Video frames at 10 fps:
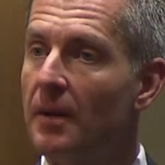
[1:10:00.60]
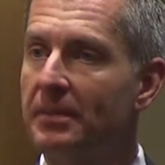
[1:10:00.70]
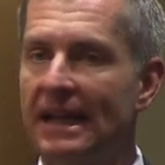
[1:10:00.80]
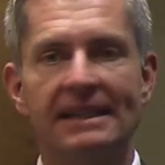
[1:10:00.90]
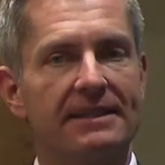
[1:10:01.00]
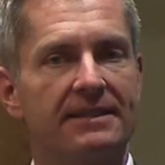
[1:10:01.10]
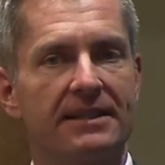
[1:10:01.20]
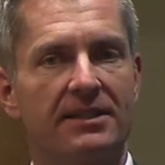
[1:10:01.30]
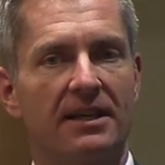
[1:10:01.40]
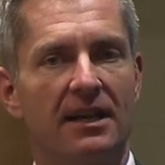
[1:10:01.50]
not planets.
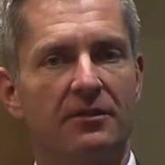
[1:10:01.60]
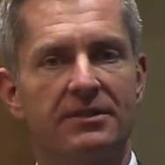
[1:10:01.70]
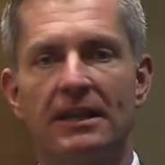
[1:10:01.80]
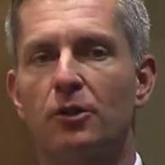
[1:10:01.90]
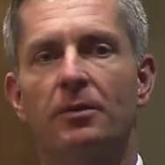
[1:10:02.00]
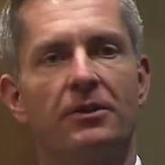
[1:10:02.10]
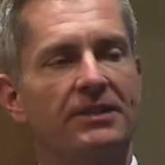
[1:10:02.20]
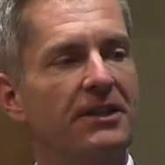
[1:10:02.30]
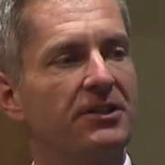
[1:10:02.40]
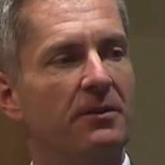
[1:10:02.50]
That's a kind of stellar
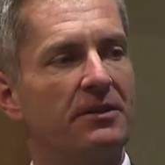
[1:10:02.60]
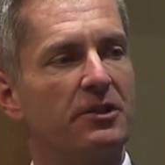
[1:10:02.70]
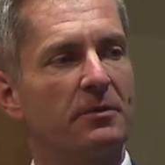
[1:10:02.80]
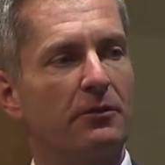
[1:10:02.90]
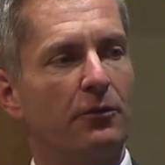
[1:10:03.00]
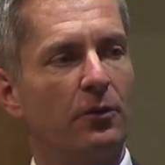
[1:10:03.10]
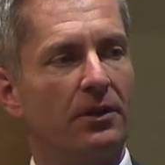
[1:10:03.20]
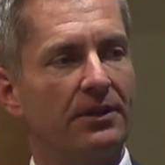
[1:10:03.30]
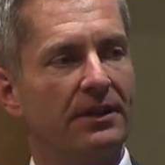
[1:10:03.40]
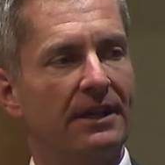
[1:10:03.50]
pulsation, and we've just been
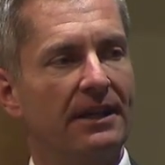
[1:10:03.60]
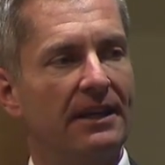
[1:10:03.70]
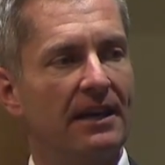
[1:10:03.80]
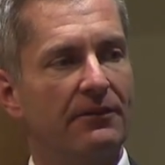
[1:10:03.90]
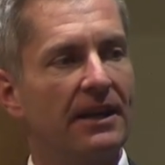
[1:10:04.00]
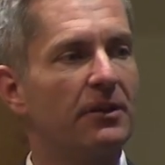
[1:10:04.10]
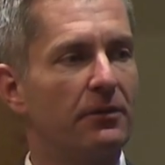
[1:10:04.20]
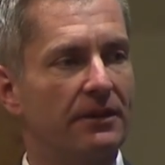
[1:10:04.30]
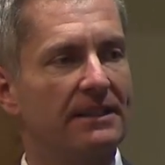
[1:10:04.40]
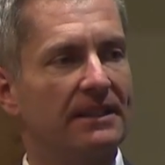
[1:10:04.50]
fooled. And finally,
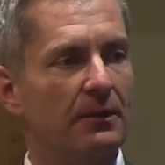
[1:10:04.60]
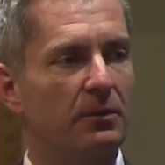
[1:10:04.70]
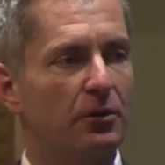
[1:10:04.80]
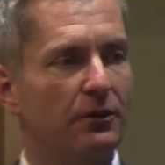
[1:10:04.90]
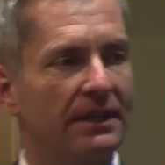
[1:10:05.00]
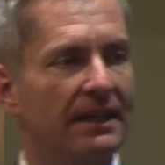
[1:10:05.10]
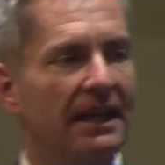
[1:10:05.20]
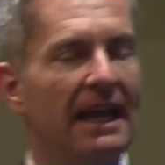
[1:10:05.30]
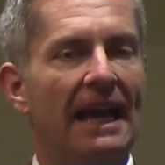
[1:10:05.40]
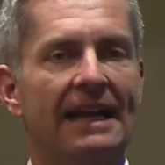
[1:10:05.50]
reflected light would prove it.
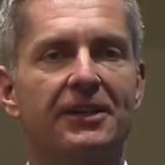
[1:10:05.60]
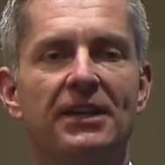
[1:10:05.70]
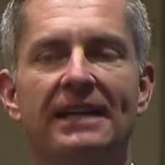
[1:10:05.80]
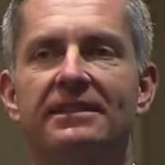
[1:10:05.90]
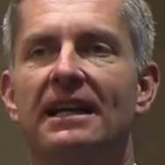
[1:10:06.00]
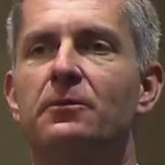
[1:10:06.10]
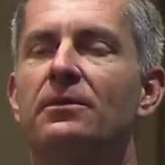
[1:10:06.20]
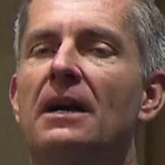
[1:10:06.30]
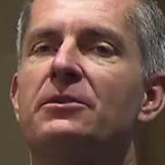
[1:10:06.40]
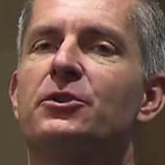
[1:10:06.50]
And actually, I, I,
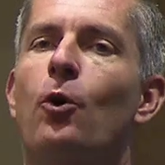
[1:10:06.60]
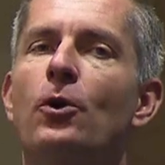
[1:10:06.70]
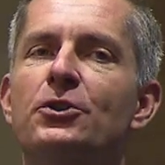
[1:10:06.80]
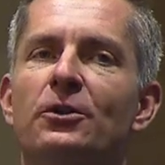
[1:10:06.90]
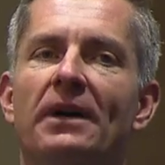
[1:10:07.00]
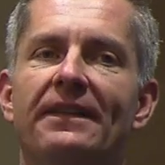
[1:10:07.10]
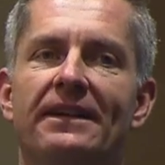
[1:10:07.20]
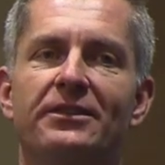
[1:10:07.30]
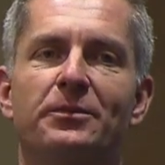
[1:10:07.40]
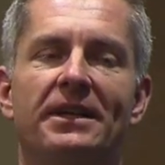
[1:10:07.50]
I, was tortured by
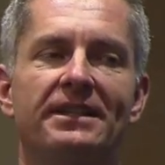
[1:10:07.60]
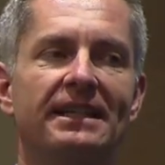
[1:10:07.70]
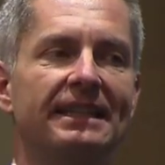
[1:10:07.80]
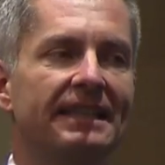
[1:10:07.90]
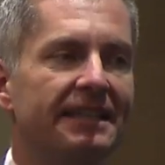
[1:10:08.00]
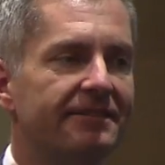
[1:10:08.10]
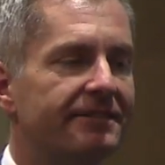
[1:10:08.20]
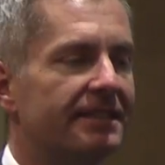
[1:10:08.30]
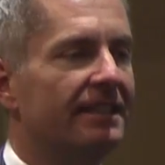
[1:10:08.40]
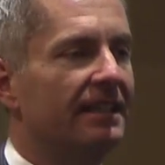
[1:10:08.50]
this because I
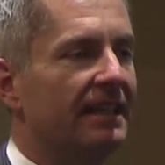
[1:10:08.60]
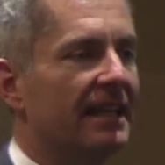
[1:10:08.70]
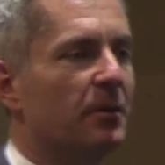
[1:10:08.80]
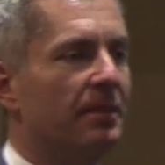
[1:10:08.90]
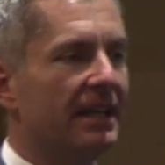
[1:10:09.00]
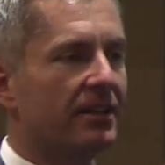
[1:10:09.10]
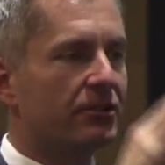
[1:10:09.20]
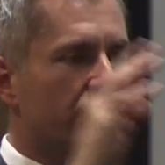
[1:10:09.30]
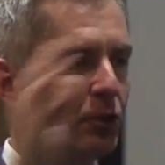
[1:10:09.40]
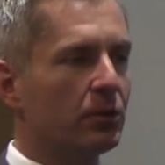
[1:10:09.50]
lived in a big
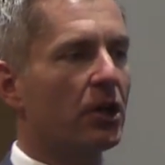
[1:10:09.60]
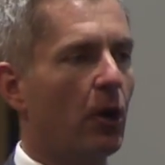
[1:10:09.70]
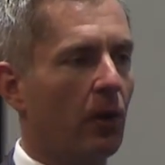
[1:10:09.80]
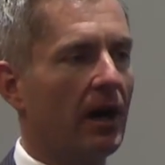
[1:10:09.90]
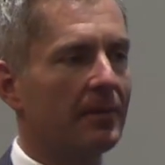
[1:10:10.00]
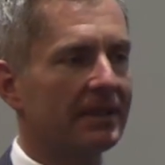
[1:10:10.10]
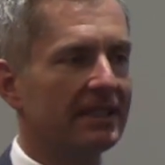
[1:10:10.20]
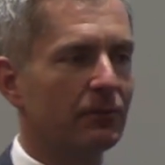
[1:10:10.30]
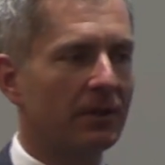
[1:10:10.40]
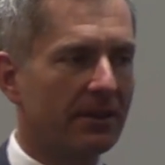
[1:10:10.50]
student co-op. I
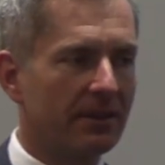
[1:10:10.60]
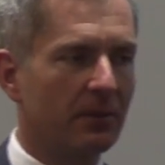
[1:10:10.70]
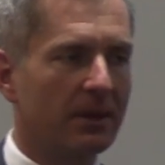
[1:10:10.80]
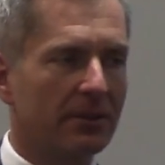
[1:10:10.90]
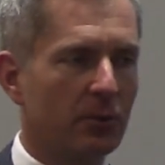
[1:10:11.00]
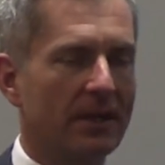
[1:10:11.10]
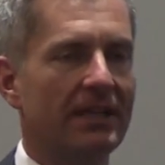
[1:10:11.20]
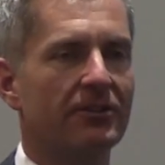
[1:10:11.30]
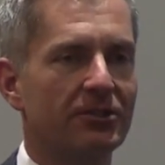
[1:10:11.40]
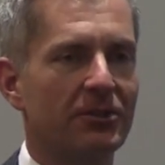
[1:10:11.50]
lived with, with 20
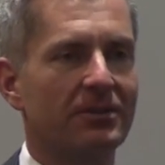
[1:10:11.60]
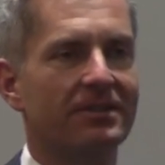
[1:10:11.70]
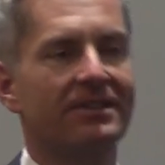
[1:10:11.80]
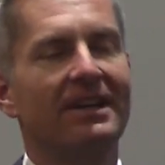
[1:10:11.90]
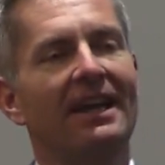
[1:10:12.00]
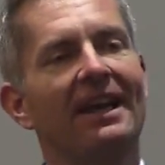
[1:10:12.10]
other students.